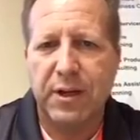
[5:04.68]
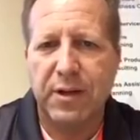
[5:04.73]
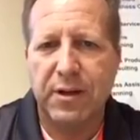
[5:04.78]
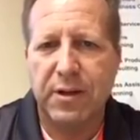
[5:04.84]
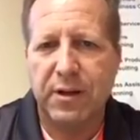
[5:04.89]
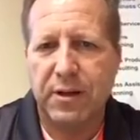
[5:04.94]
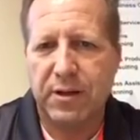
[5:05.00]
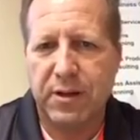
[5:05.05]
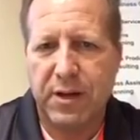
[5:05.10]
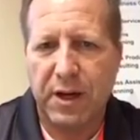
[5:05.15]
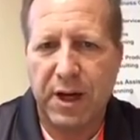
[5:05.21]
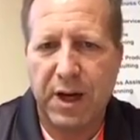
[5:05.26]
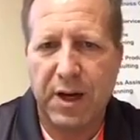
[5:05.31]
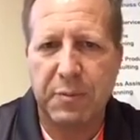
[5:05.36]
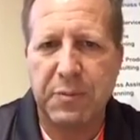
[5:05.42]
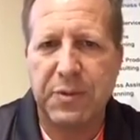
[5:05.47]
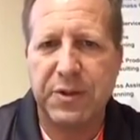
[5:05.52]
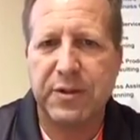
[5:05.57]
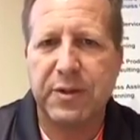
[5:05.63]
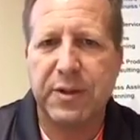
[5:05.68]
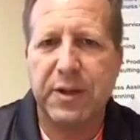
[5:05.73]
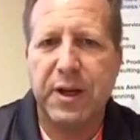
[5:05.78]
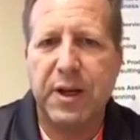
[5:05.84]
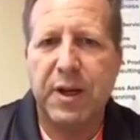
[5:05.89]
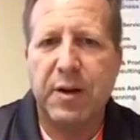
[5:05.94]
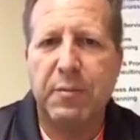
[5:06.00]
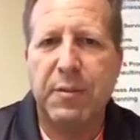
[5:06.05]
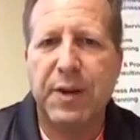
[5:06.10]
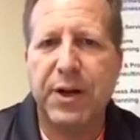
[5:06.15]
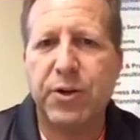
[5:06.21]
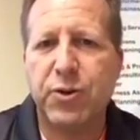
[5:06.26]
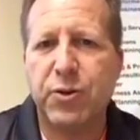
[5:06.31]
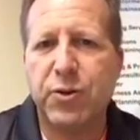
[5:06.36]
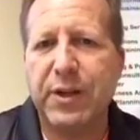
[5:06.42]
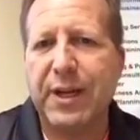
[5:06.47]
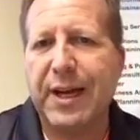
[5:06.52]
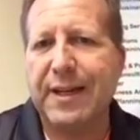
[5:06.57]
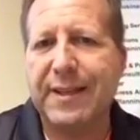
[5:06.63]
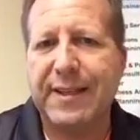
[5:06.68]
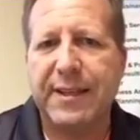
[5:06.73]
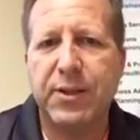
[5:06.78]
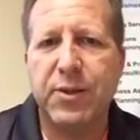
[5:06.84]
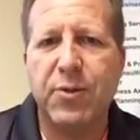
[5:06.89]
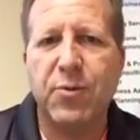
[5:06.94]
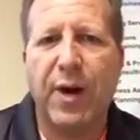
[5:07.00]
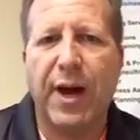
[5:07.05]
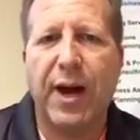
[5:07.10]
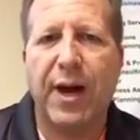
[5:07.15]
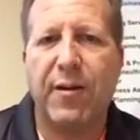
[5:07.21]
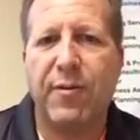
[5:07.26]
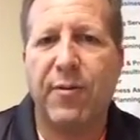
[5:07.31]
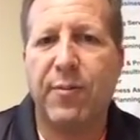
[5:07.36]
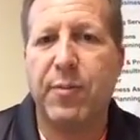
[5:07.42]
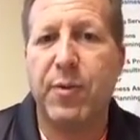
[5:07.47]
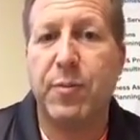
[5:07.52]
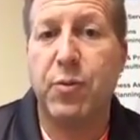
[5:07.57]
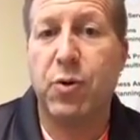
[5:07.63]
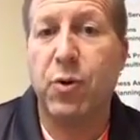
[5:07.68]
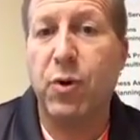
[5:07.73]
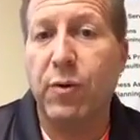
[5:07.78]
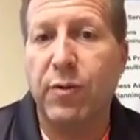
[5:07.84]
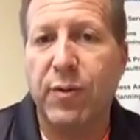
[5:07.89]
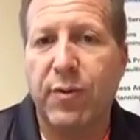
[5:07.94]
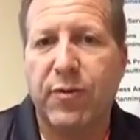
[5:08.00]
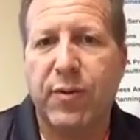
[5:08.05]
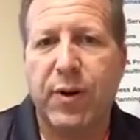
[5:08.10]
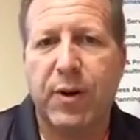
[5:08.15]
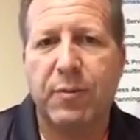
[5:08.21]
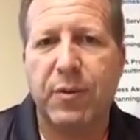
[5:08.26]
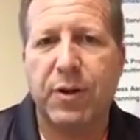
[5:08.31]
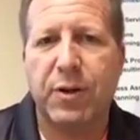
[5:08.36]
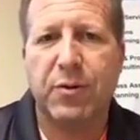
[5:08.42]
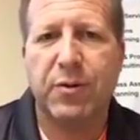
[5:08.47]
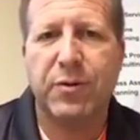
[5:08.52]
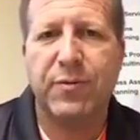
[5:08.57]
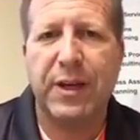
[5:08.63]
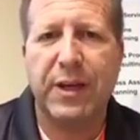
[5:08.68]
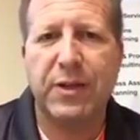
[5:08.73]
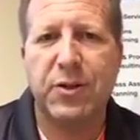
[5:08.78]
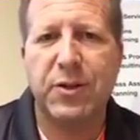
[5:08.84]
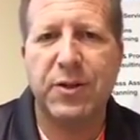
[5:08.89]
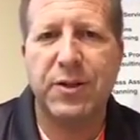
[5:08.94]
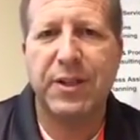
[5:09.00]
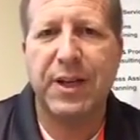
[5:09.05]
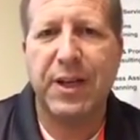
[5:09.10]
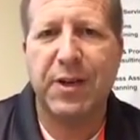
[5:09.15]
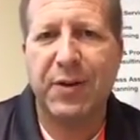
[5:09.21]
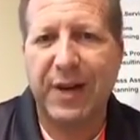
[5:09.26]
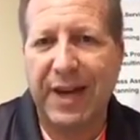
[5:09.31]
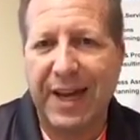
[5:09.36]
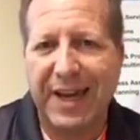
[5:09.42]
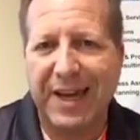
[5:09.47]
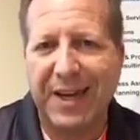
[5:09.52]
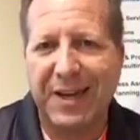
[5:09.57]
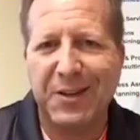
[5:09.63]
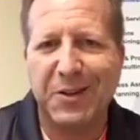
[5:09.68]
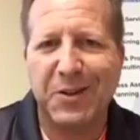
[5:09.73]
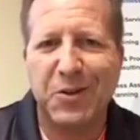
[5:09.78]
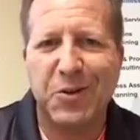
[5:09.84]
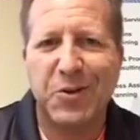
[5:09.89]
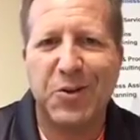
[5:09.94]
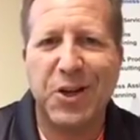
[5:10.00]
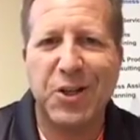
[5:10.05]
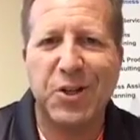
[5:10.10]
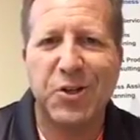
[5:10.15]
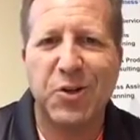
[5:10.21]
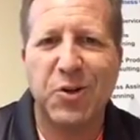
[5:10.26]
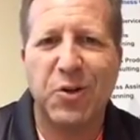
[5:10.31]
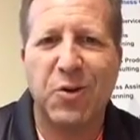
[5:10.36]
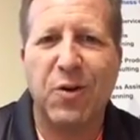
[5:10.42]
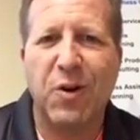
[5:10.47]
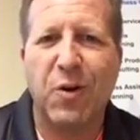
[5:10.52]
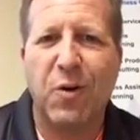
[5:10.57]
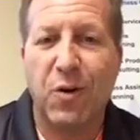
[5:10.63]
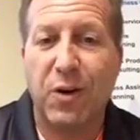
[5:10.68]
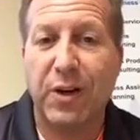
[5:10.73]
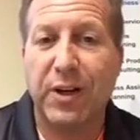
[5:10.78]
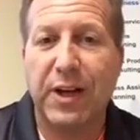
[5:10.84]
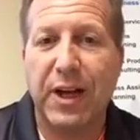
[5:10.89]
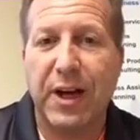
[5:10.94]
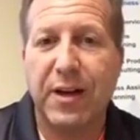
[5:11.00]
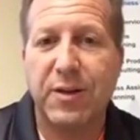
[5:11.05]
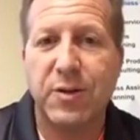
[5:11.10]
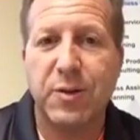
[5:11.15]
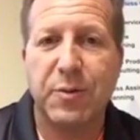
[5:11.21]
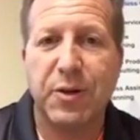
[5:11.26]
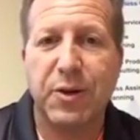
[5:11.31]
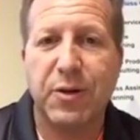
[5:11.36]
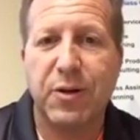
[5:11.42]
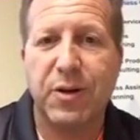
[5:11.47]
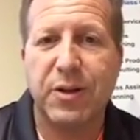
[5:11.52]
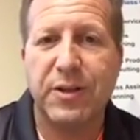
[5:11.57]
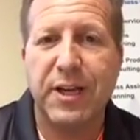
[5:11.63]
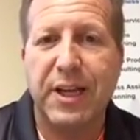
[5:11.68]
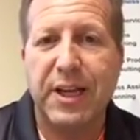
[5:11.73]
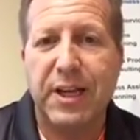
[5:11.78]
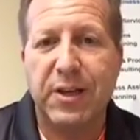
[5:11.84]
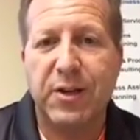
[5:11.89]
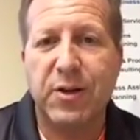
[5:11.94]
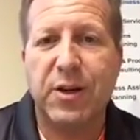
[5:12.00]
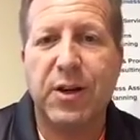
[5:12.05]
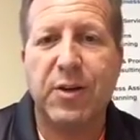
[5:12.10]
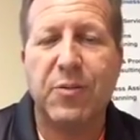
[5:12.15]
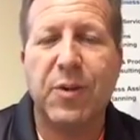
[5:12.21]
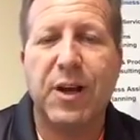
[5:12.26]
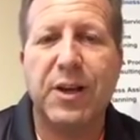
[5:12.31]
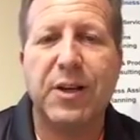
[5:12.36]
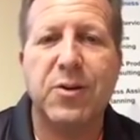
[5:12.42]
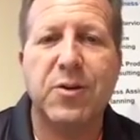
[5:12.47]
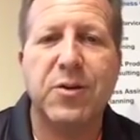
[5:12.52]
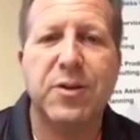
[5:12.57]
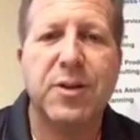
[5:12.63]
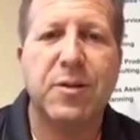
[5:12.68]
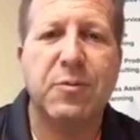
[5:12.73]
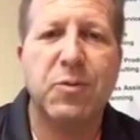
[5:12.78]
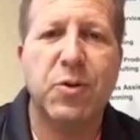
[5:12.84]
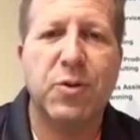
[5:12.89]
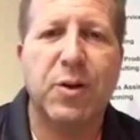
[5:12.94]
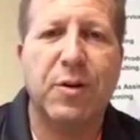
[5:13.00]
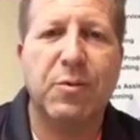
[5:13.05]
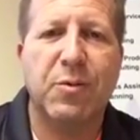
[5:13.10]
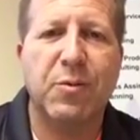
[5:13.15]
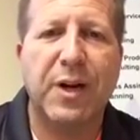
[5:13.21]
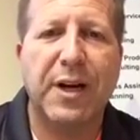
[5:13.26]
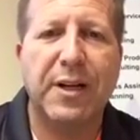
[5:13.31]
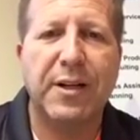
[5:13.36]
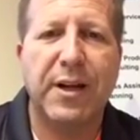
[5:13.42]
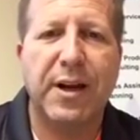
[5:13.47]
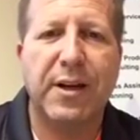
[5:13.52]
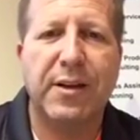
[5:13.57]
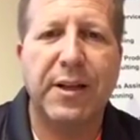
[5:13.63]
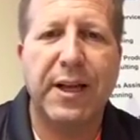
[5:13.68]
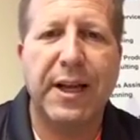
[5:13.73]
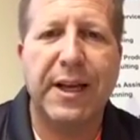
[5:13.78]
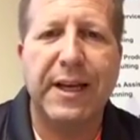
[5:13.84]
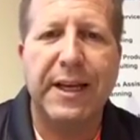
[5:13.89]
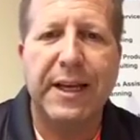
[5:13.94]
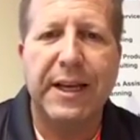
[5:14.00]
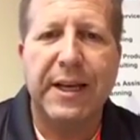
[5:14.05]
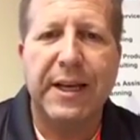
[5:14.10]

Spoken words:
little cups. Make sure that you have approval from the convention center and the trade show organizer, because you can run into some trouble right there and then.